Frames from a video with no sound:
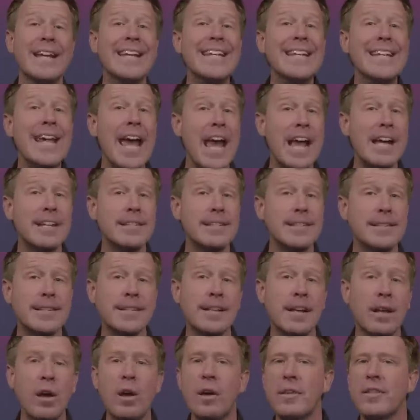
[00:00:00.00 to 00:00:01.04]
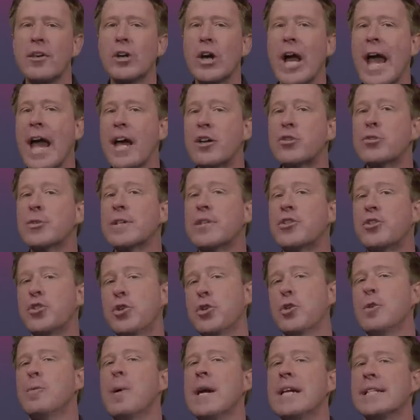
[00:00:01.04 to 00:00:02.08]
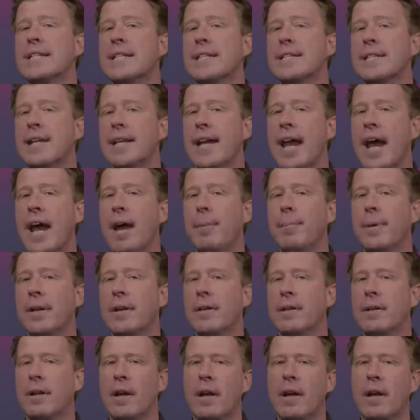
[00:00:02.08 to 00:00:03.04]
Yes! There are actually two ways this can happen.